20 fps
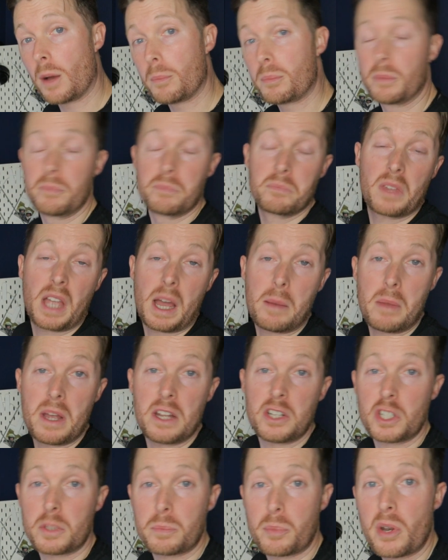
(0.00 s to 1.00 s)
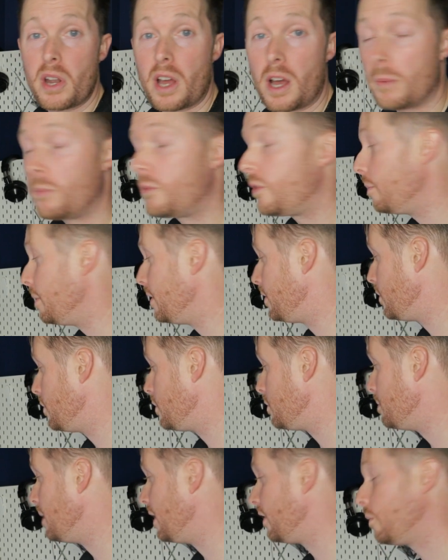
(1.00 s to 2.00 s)
up, I might just put it up for Mrs.
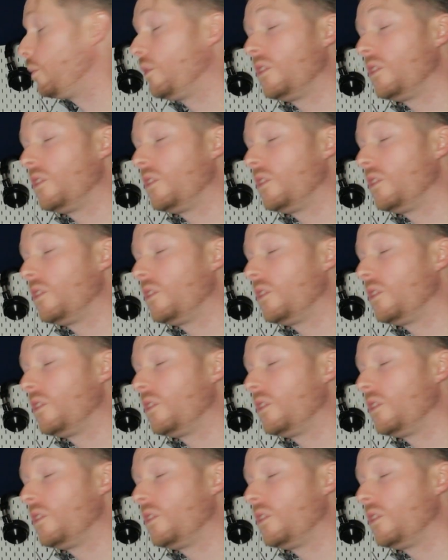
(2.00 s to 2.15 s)
Smith.